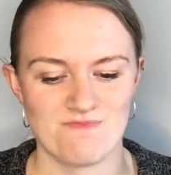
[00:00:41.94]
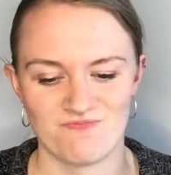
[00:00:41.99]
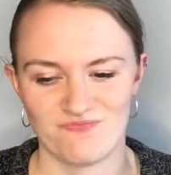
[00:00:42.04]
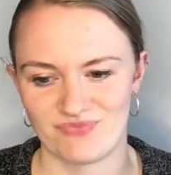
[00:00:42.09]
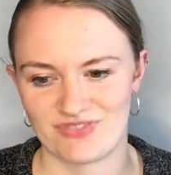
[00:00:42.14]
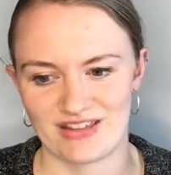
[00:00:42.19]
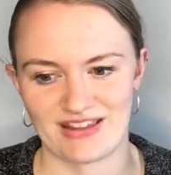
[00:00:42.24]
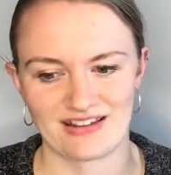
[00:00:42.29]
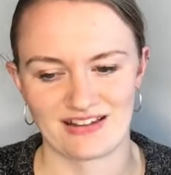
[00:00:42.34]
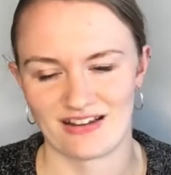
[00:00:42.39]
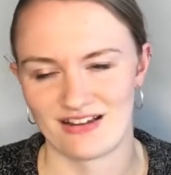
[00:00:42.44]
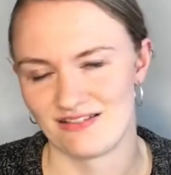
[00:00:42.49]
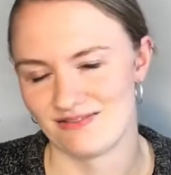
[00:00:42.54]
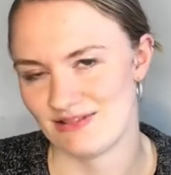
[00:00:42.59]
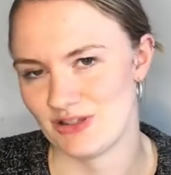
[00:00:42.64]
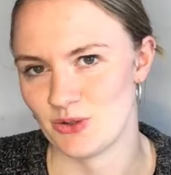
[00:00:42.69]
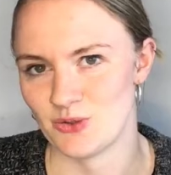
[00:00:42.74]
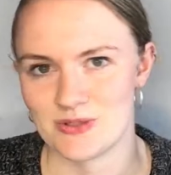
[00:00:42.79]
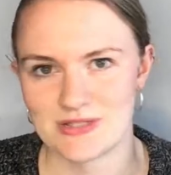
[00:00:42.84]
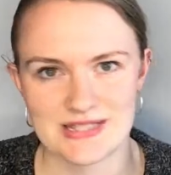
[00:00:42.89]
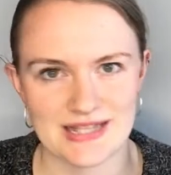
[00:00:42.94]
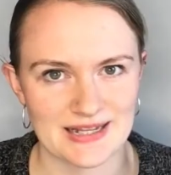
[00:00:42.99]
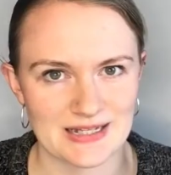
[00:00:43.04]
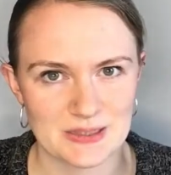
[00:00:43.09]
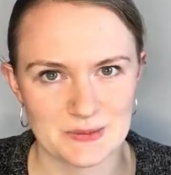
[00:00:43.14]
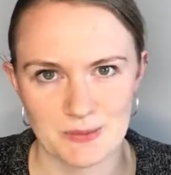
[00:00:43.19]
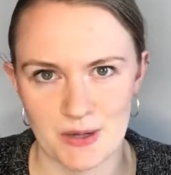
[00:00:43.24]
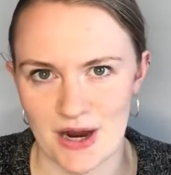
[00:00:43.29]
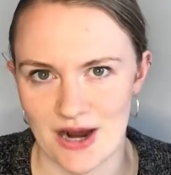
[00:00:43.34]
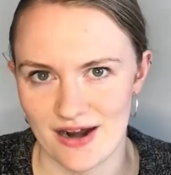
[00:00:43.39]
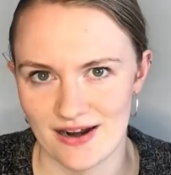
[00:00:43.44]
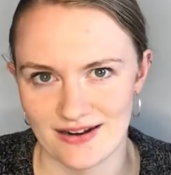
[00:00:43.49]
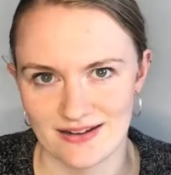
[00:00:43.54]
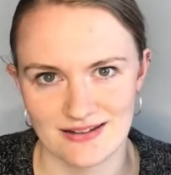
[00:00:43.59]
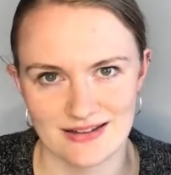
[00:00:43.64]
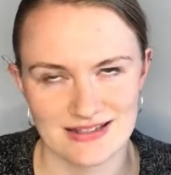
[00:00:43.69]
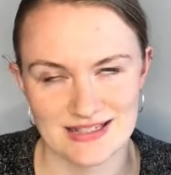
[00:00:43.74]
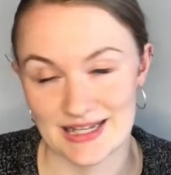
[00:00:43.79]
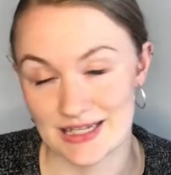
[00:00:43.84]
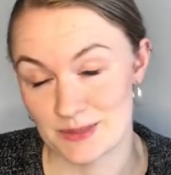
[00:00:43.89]
like a 6
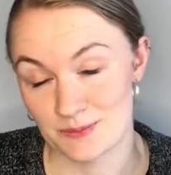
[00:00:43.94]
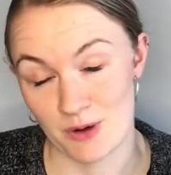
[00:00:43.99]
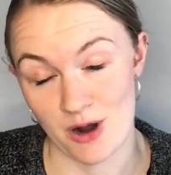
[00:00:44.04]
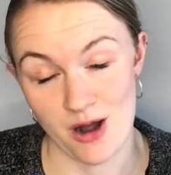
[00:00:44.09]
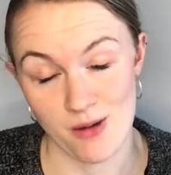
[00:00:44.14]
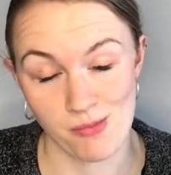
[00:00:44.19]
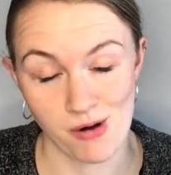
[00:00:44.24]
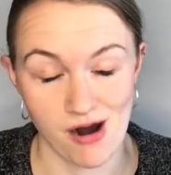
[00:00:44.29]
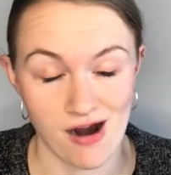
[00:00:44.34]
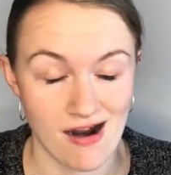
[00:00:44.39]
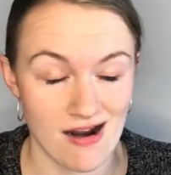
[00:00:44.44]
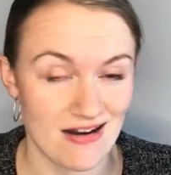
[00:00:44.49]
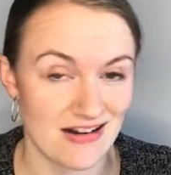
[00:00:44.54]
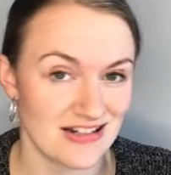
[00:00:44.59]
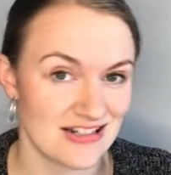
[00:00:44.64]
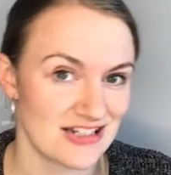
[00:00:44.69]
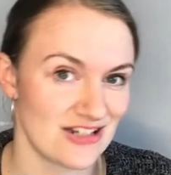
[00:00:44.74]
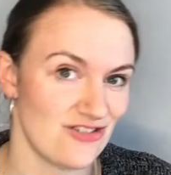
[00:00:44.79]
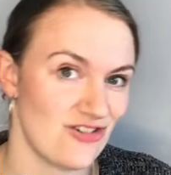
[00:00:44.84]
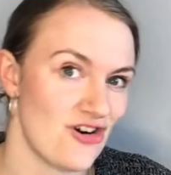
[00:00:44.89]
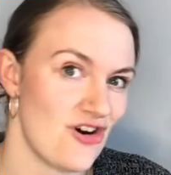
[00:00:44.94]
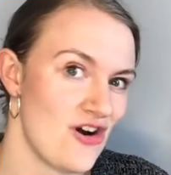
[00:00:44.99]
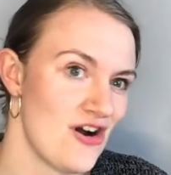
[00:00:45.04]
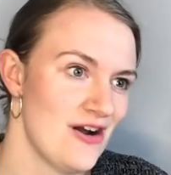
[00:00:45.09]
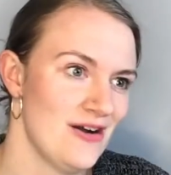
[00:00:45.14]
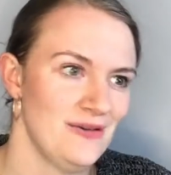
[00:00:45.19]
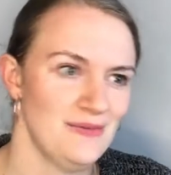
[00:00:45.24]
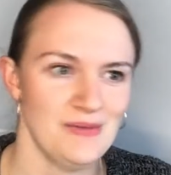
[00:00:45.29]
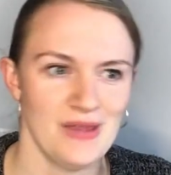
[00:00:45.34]
bar part, or